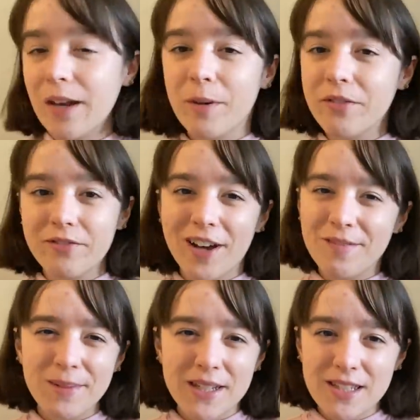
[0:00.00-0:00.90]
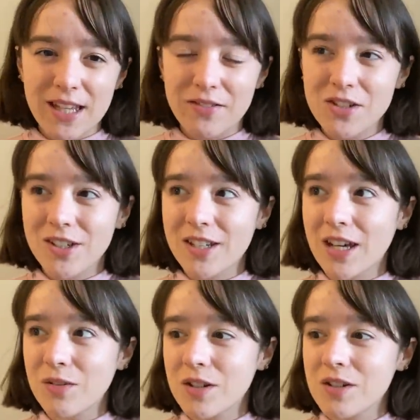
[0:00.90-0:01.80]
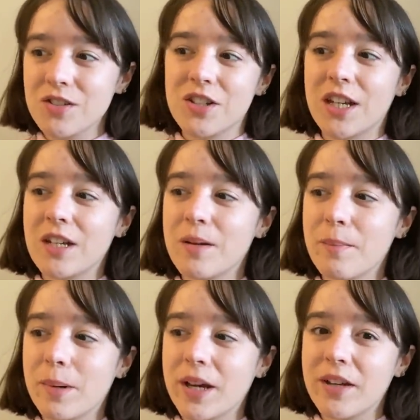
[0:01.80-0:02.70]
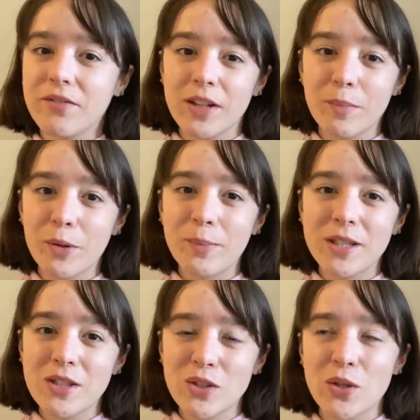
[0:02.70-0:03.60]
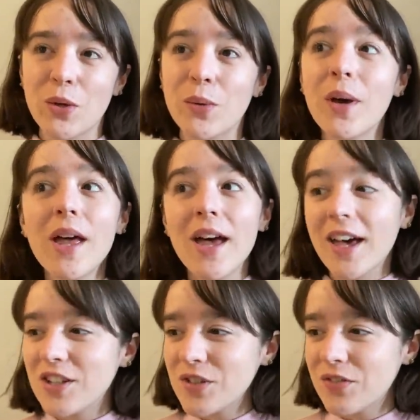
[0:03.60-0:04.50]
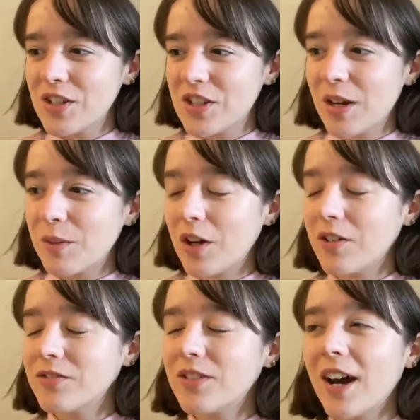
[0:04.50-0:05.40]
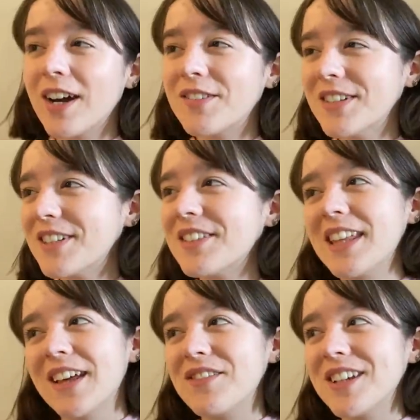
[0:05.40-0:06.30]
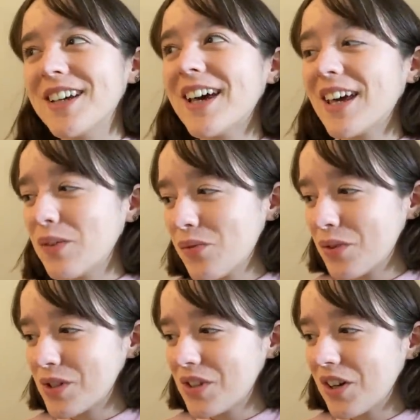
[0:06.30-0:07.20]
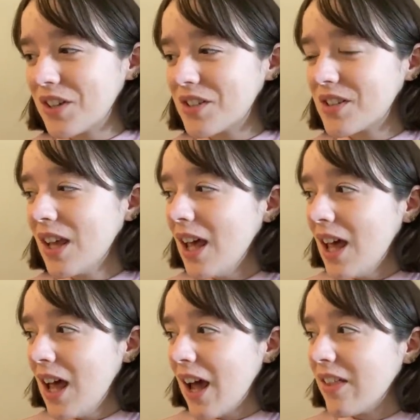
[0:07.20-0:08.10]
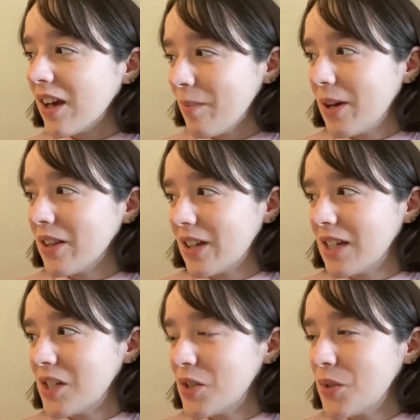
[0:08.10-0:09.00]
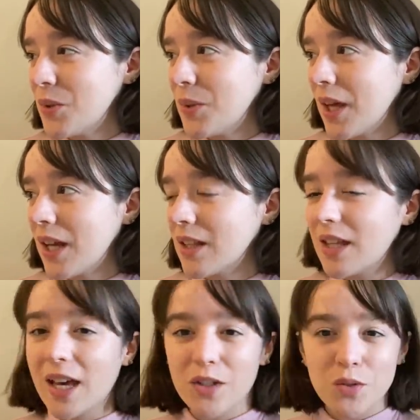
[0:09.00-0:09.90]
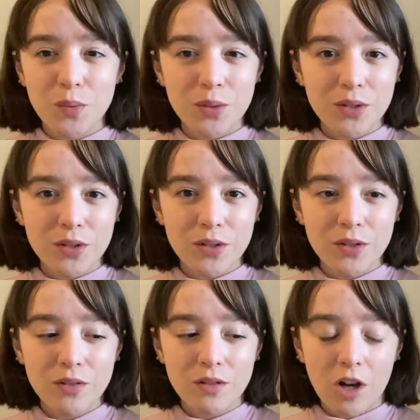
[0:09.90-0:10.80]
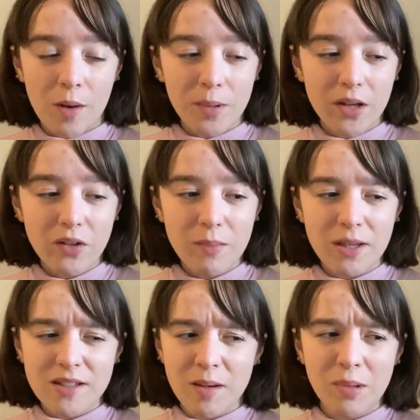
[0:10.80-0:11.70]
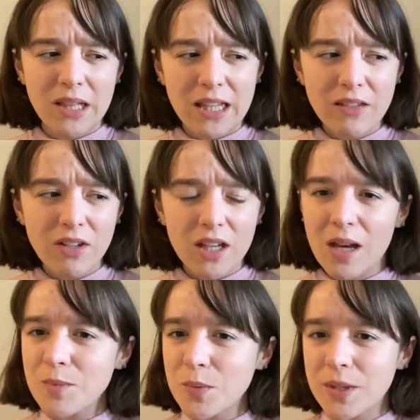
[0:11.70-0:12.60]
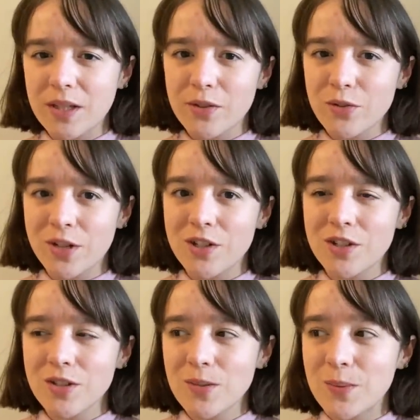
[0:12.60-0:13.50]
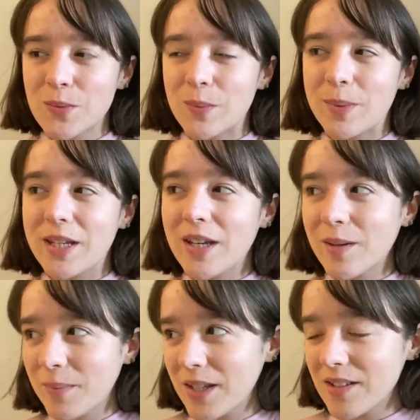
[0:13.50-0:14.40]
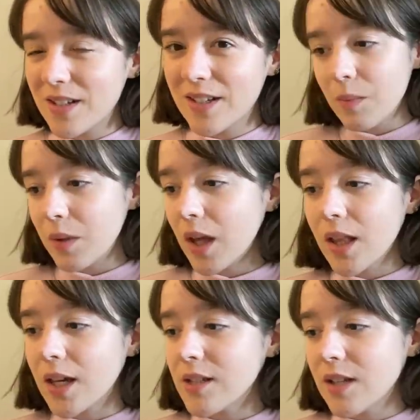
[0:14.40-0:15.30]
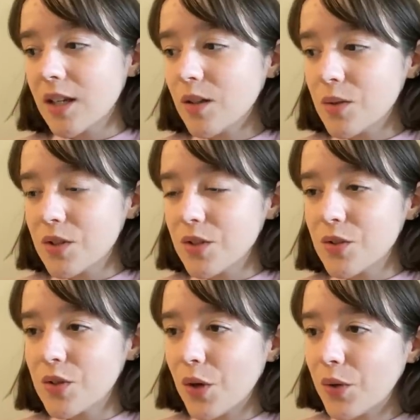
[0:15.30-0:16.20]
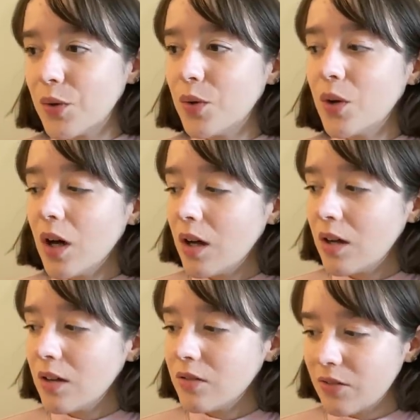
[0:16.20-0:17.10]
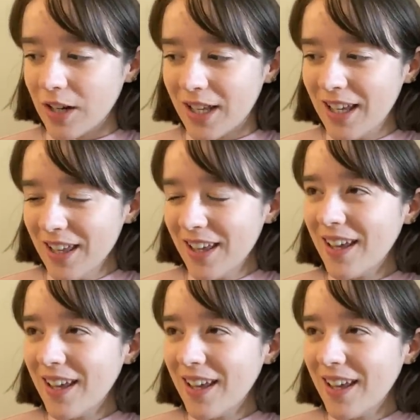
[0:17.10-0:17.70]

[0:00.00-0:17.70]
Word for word: about five minutes left on Count Karlstein by Philip Pullman, so I just finished that one off. I really, really loved it. I gave it four stars. I think I might look into getting the actual copy of it because I believe it comes with illustrations, which would be amazing. But yeah, like I said, it was just so funny